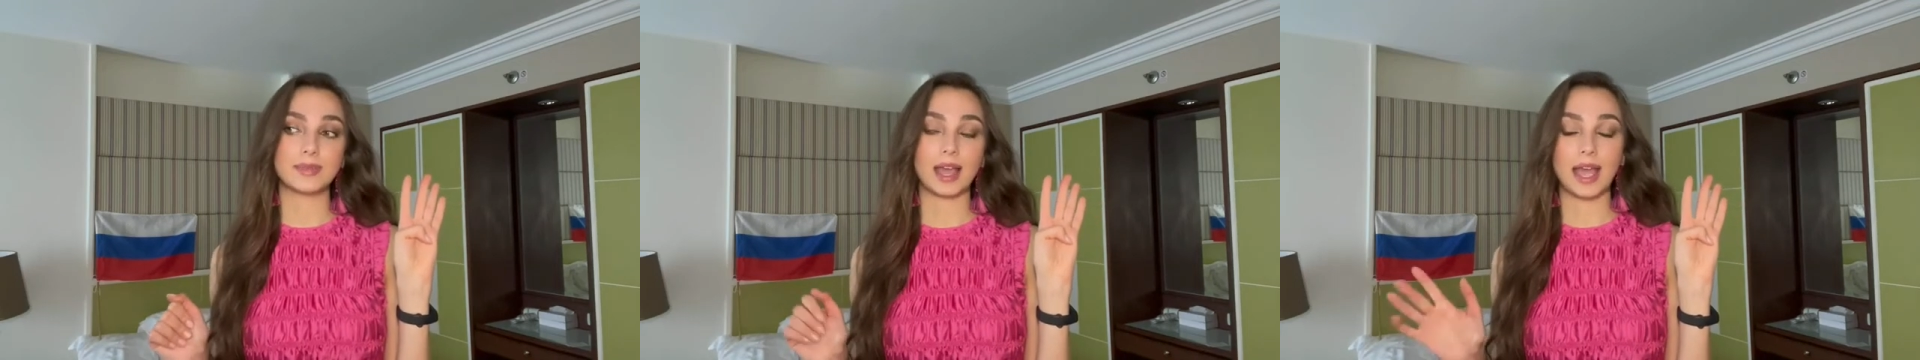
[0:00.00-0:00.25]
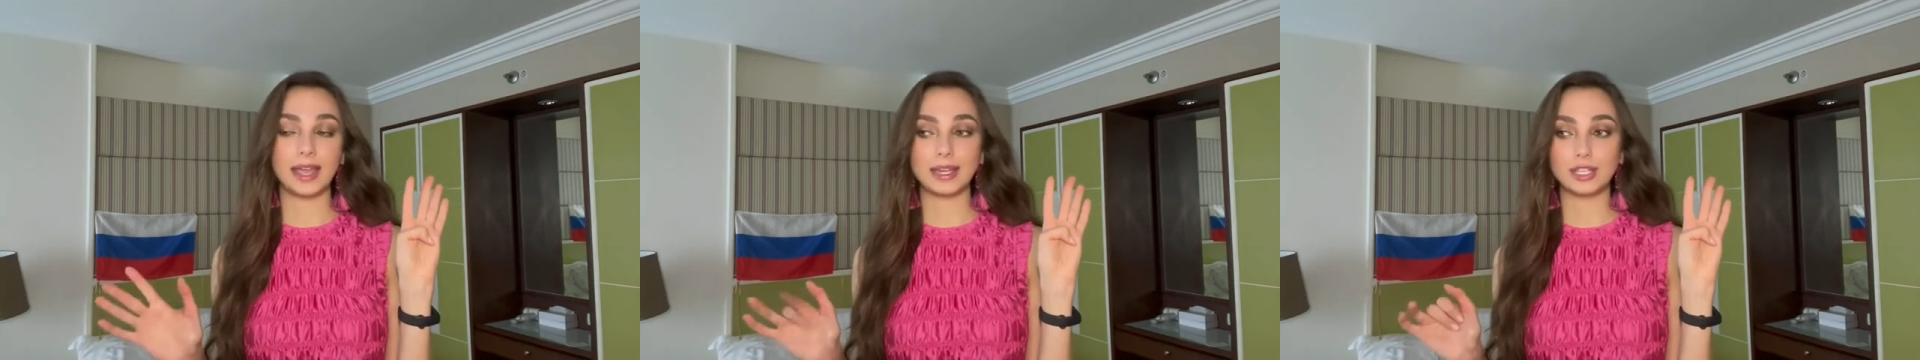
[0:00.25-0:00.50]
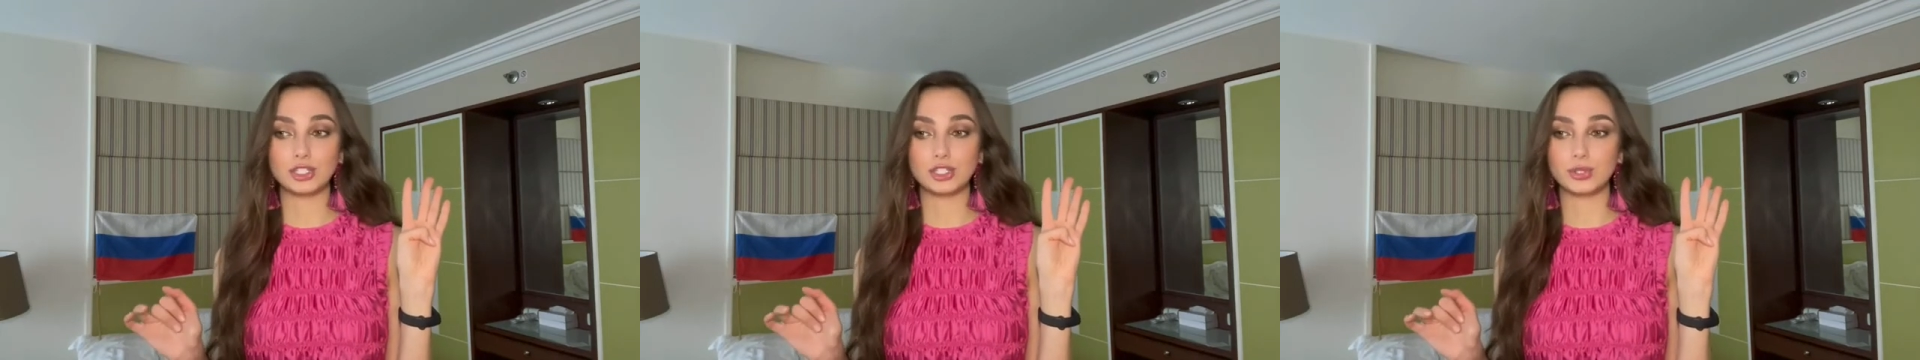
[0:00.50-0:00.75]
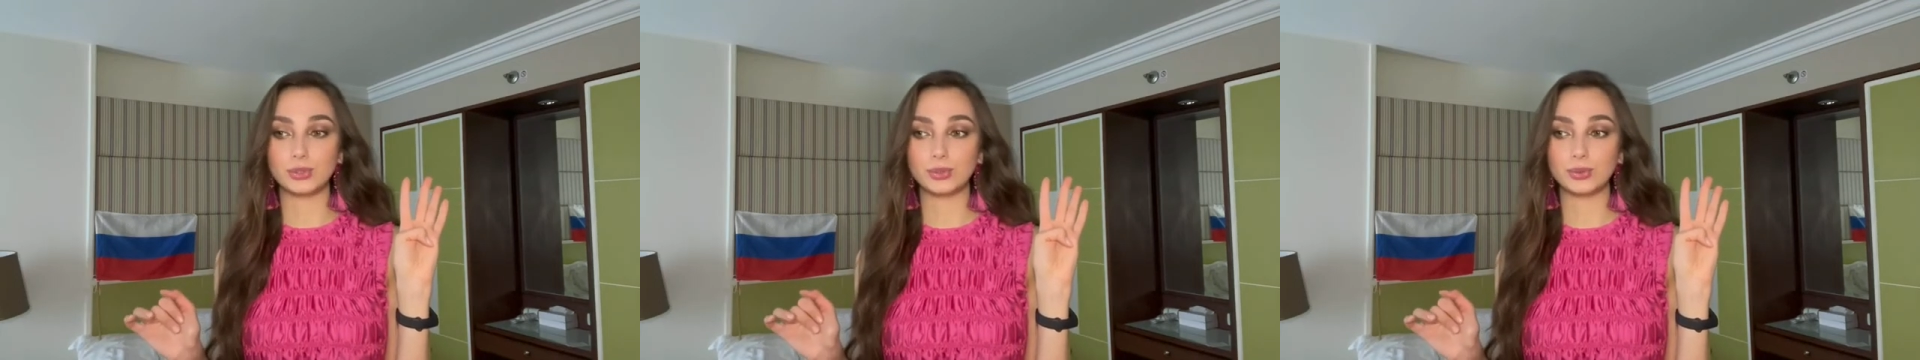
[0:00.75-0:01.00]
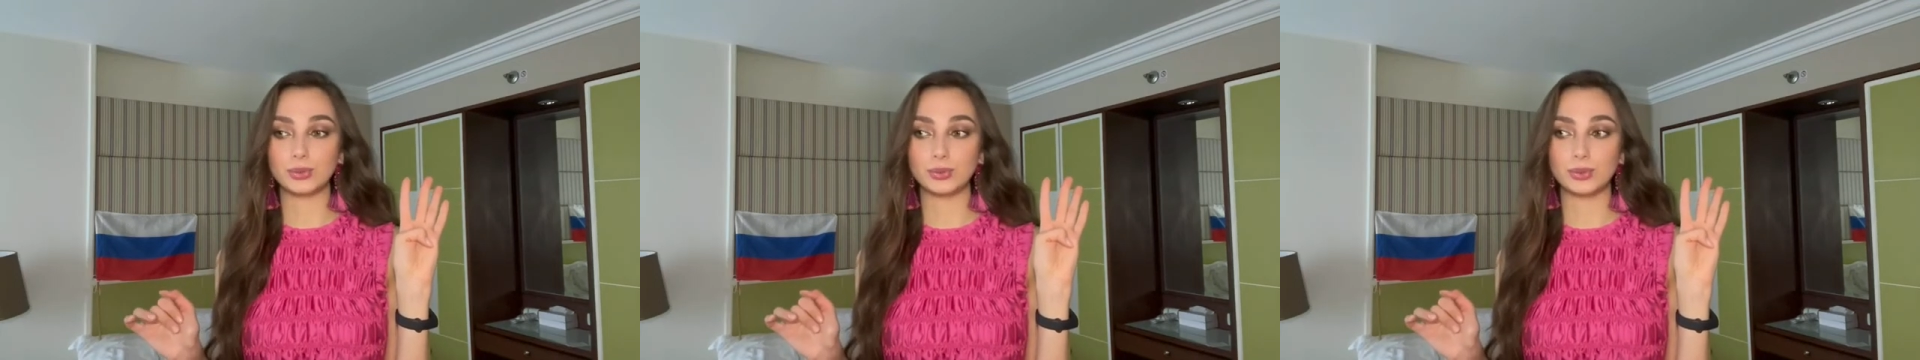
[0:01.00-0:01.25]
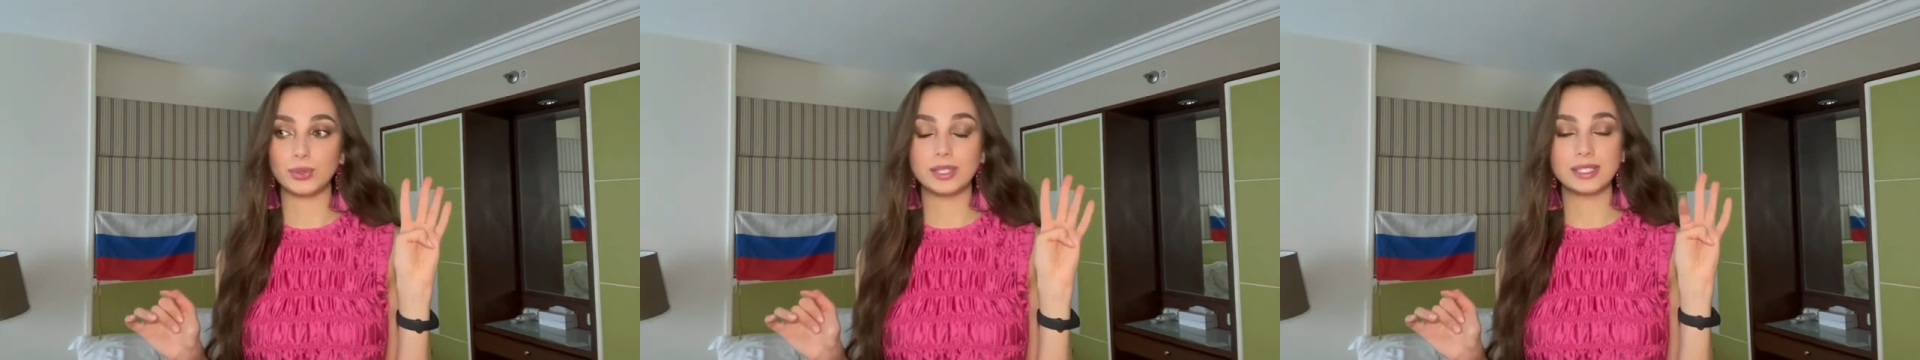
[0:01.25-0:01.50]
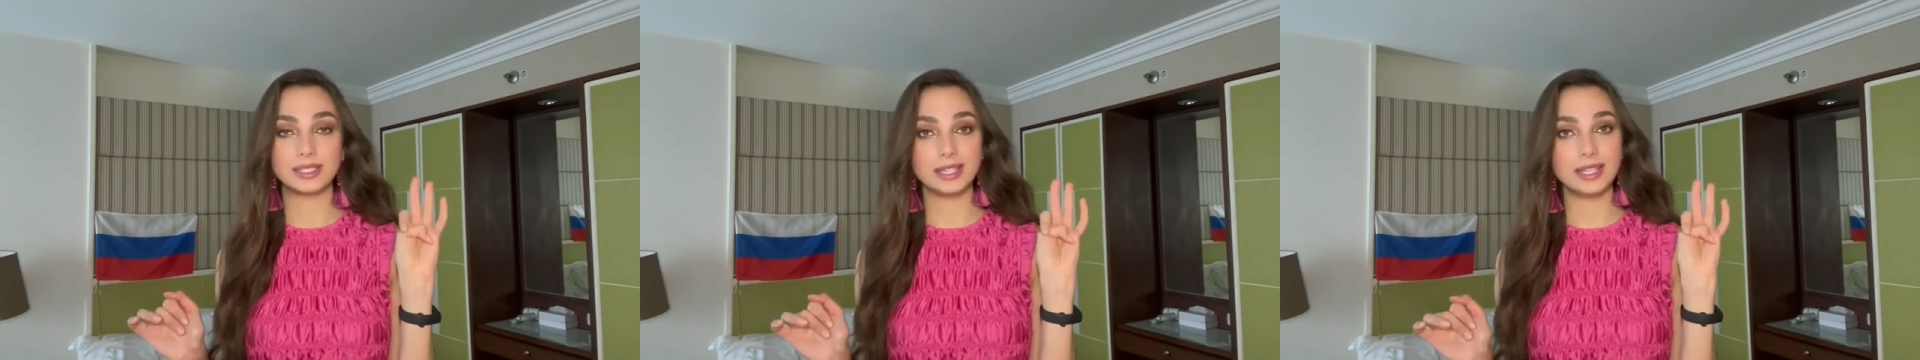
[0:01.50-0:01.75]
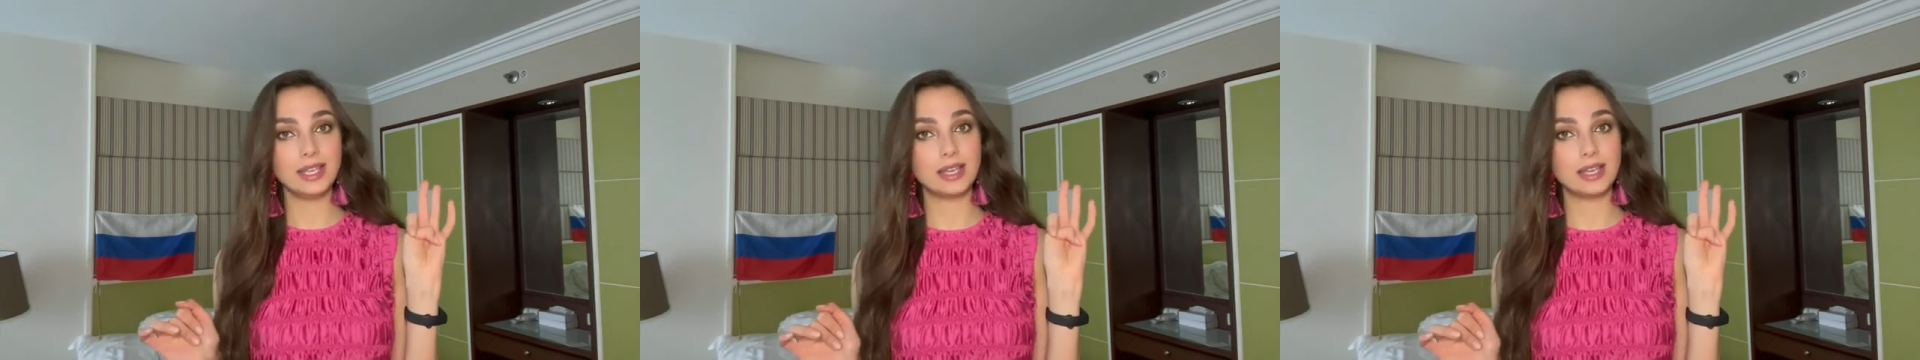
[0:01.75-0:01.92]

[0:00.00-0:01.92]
I need to see